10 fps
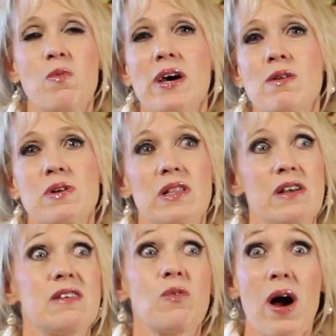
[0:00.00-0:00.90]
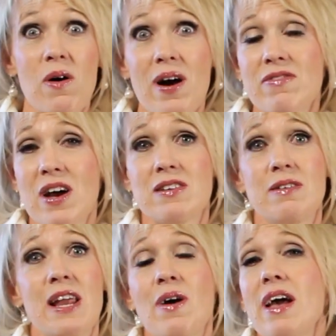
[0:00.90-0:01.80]
1 and realizing, wow, I
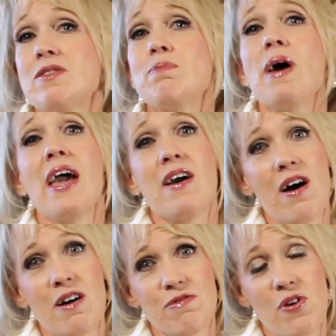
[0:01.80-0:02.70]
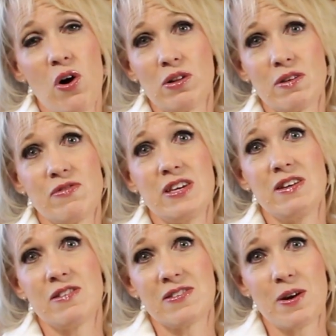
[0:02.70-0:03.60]
have to pay off all of
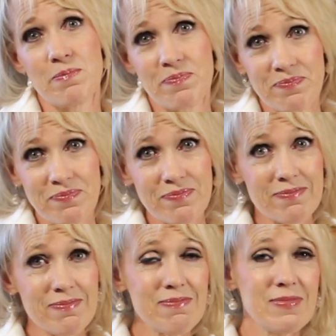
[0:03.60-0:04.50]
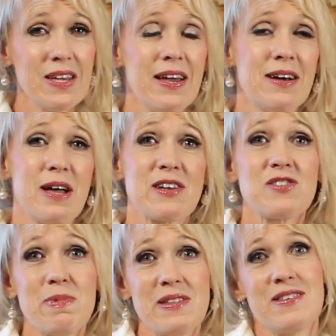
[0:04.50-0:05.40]
these
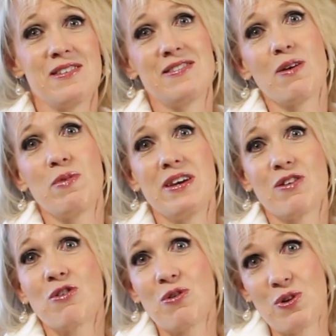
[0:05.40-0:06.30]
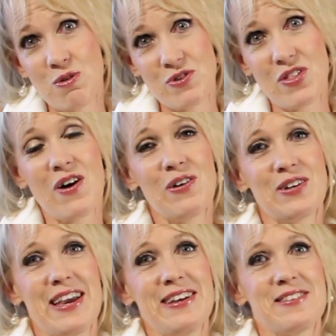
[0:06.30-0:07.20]
expenses that we incurred over the
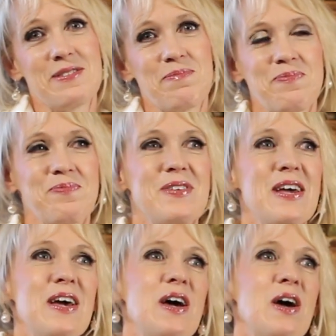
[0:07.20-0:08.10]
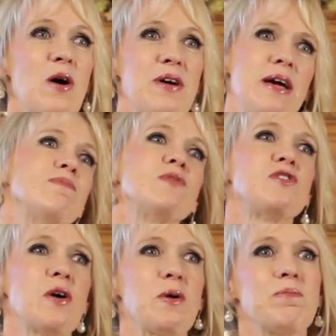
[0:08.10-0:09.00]
holidays. Okay,
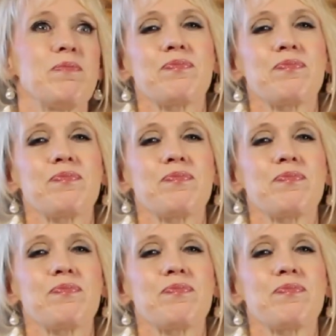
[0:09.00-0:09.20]
so